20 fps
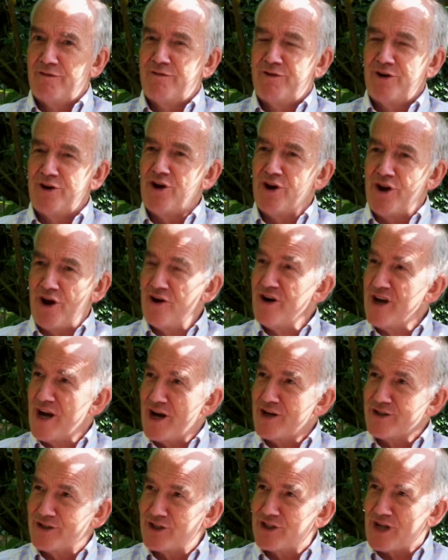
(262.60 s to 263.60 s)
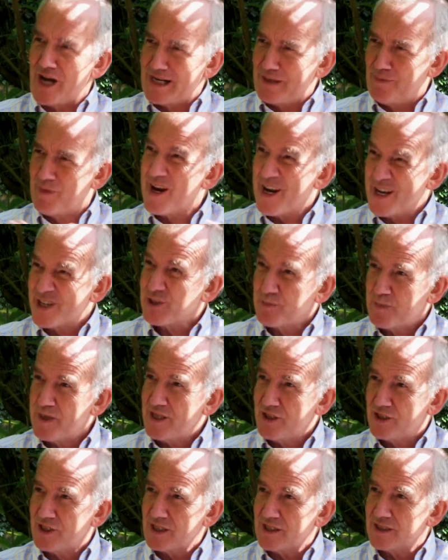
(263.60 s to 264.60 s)
not only our society but our
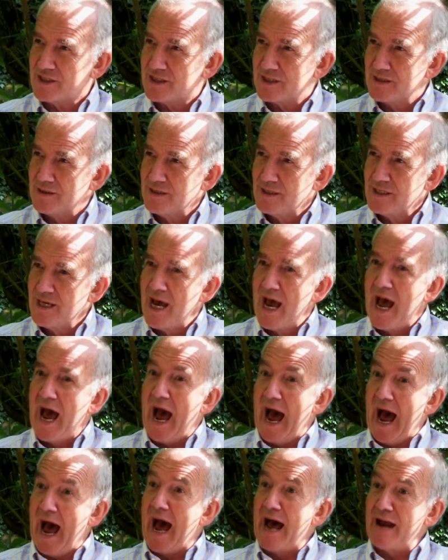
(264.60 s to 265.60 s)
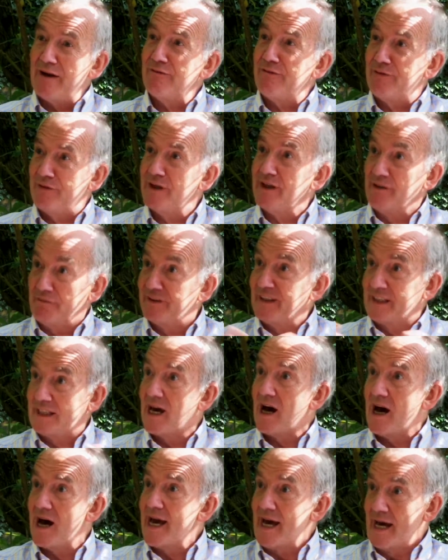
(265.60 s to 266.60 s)
species, mm-hmm. and for
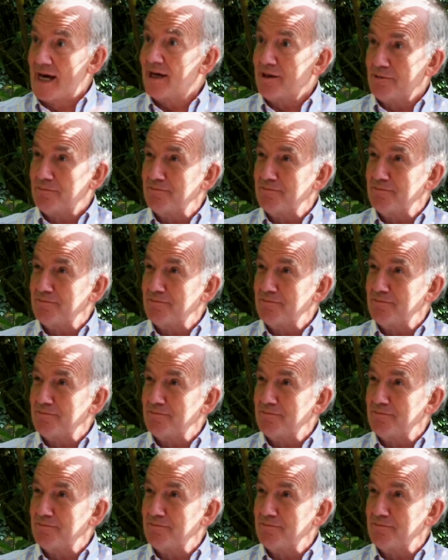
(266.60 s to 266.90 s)
Gaia,